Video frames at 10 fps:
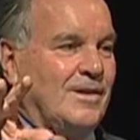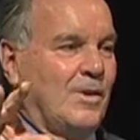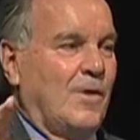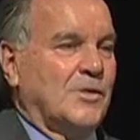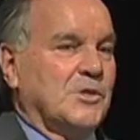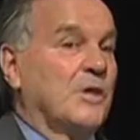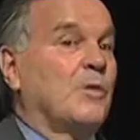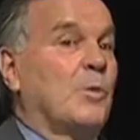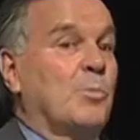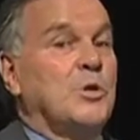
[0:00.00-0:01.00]
All of a sudden
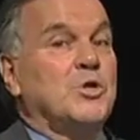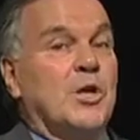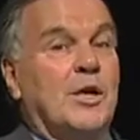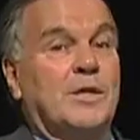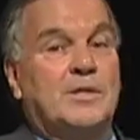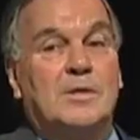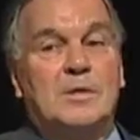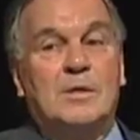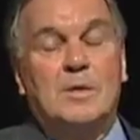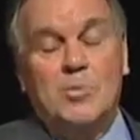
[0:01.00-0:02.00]
their
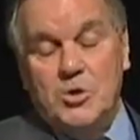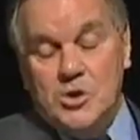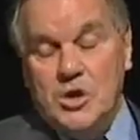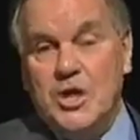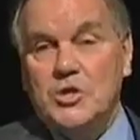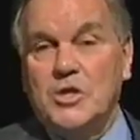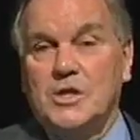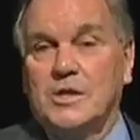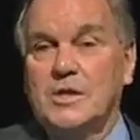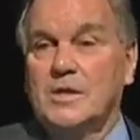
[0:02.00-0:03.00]

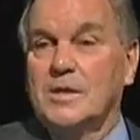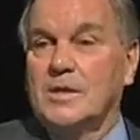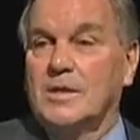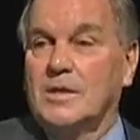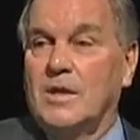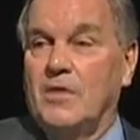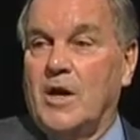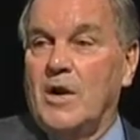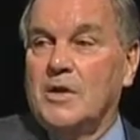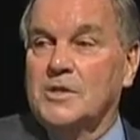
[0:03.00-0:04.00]
appreciation of the
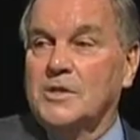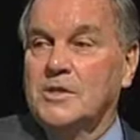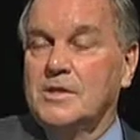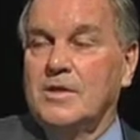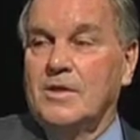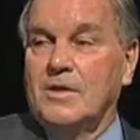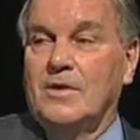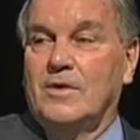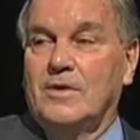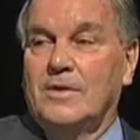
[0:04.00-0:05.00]
artist in the
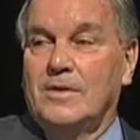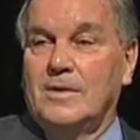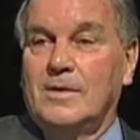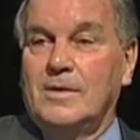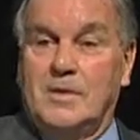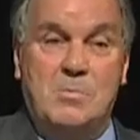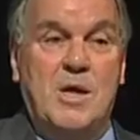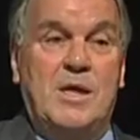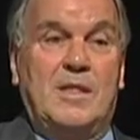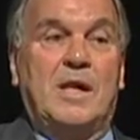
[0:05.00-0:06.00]
theater. To
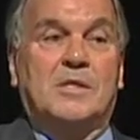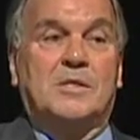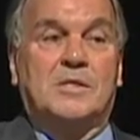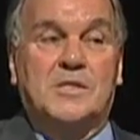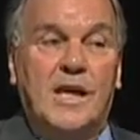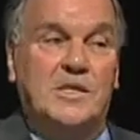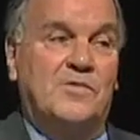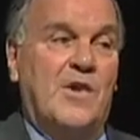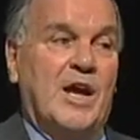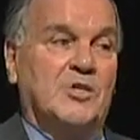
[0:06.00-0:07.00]
me, that is
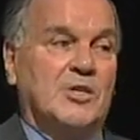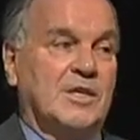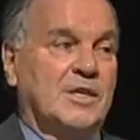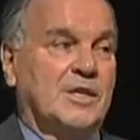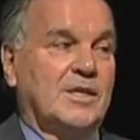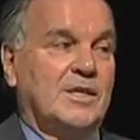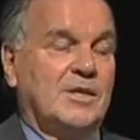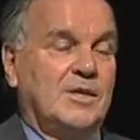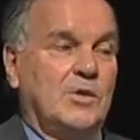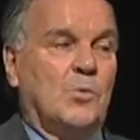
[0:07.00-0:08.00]
satisfaction.
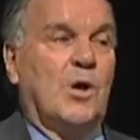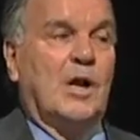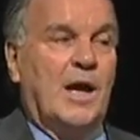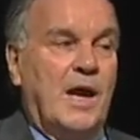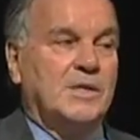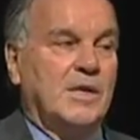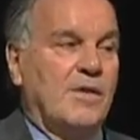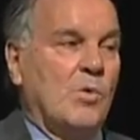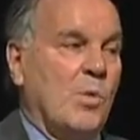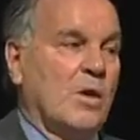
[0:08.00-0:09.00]
You realize that
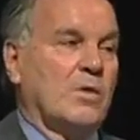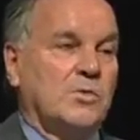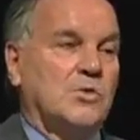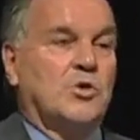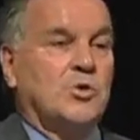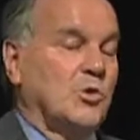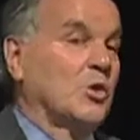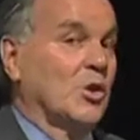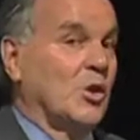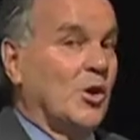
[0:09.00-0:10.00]
every one of those children
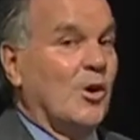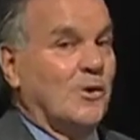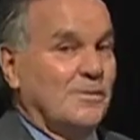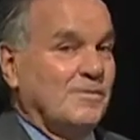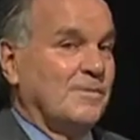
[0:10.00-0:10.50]
can learn.